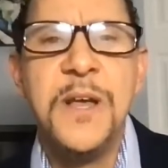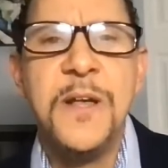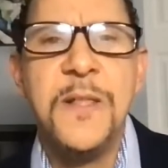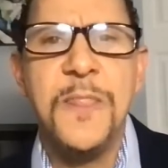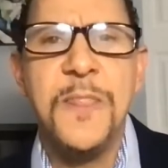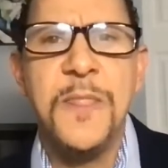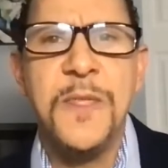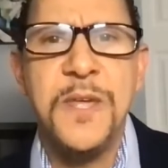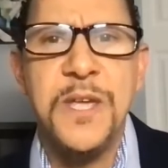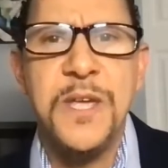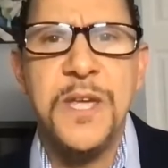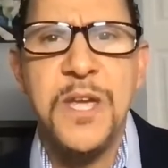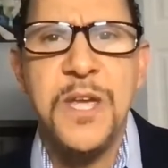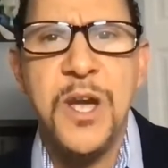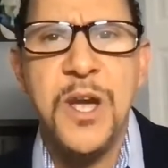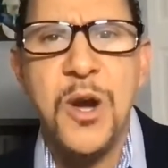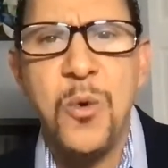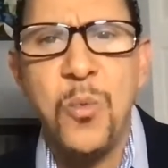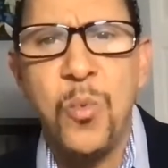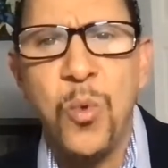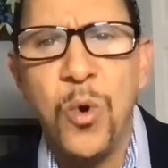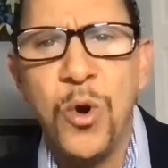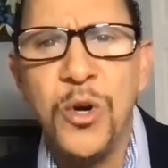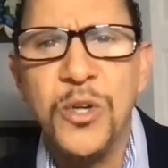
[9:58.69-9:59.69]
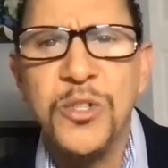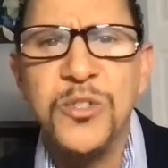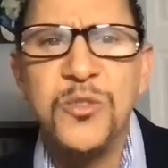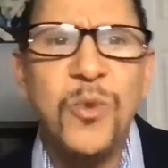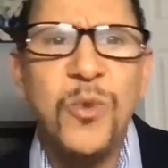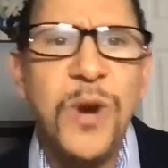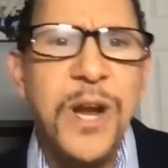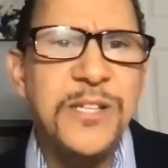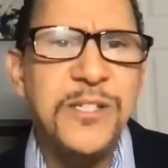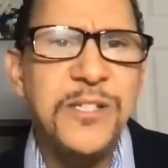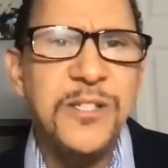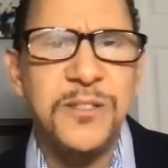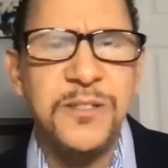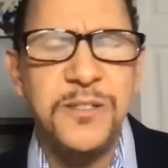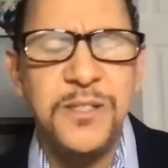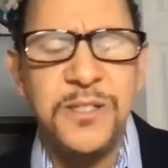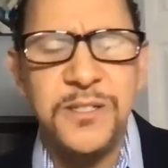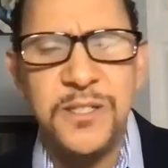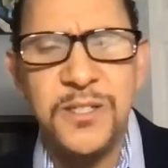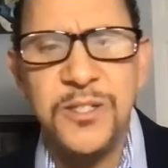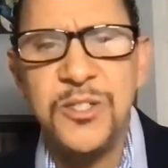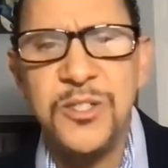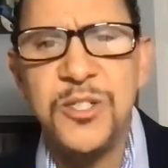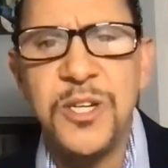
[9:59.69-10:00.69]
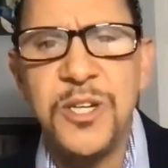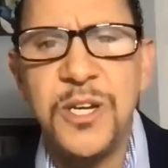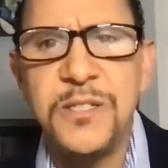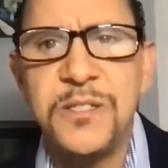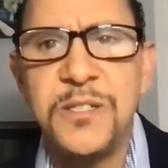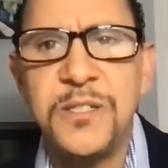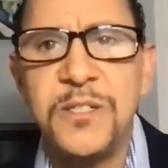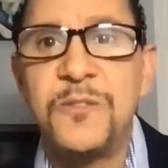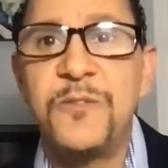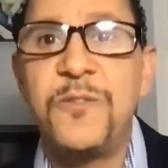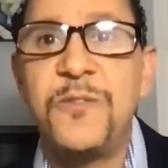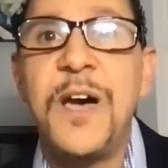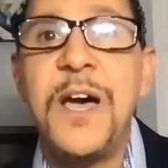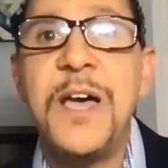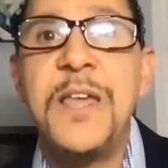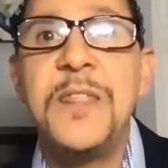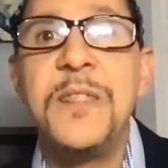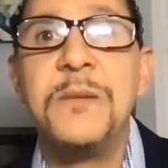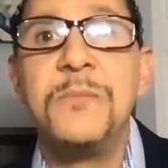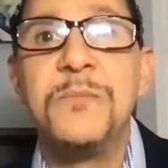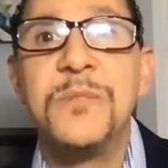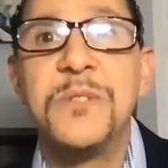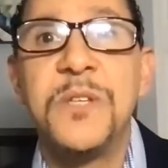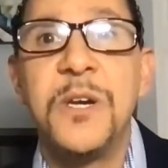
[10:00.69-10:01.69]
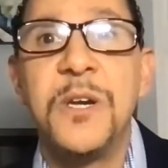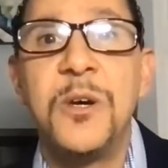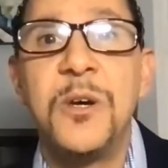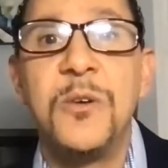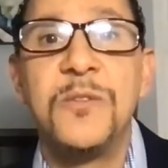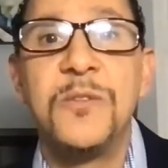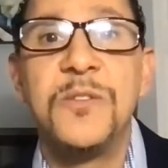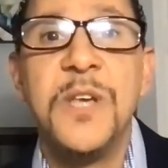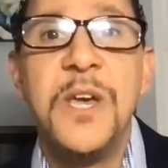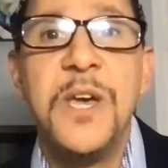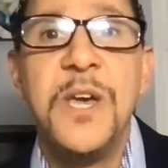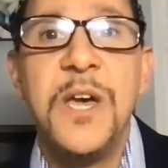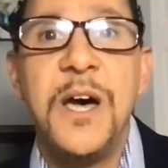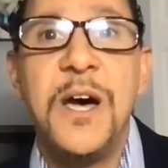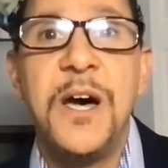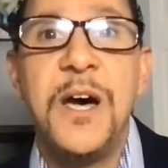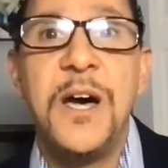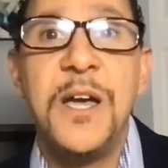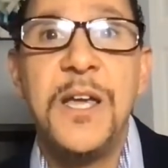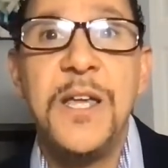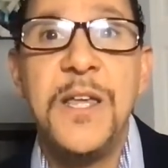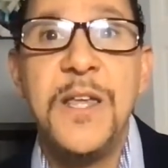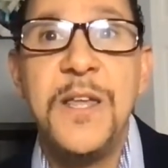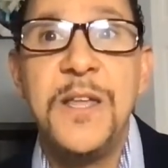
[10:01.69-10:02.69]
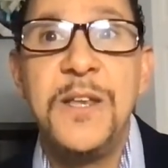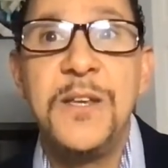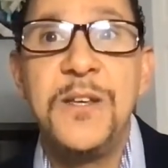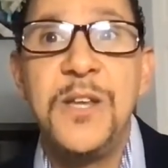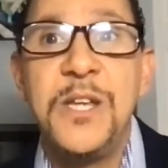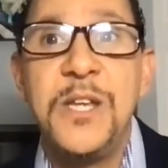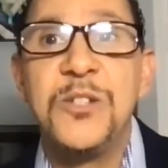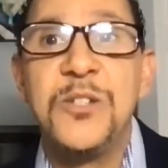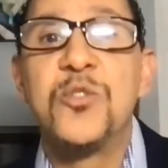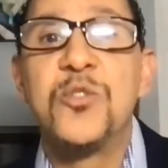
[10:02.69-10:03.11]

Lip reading: the words righteousness and justice find themselves in